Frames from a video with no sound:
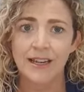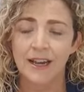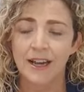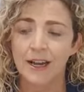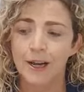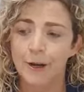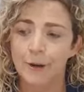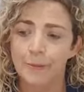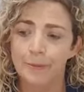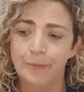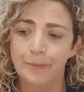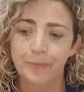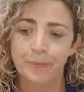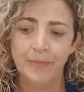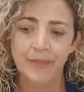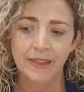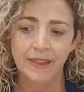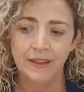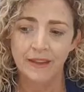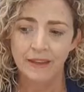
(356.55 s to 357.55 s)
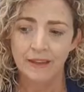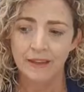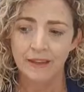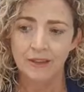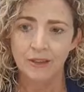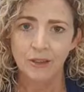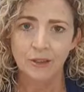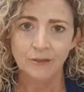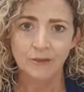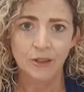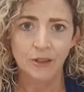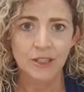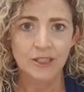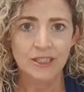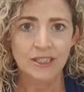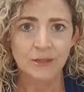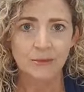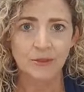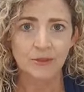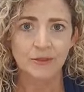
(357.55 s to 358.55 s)
I've
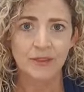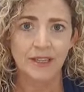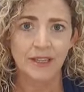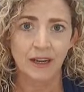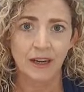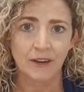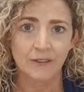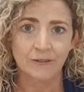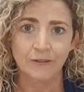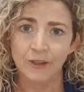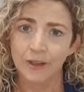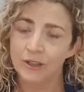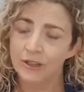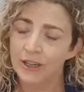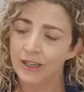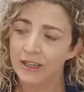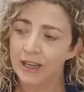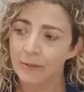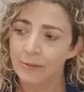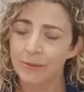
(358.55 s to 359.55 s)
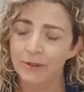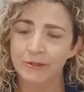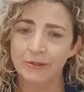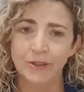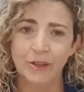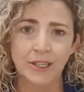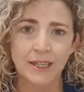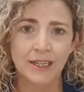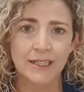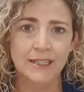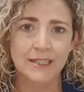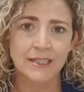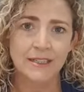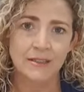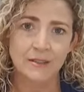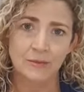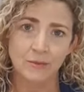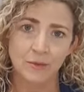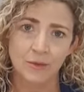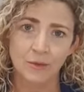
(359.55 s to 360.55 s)
got a couple of
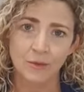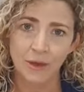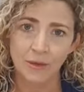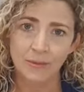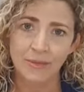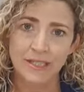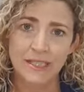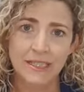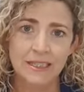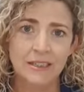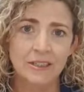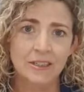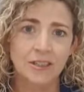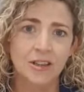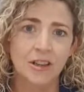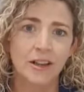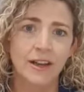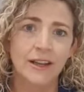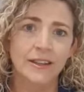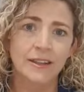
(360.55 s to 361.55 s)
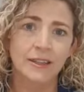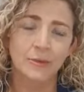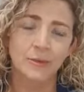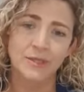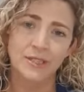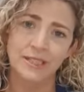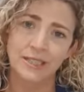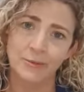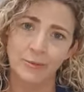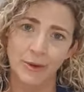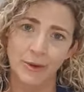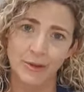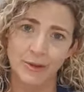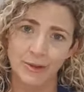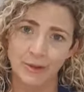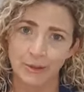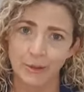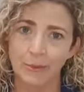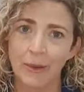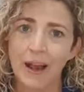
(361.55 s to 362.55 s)
clients, well, one particular client that was exposed to a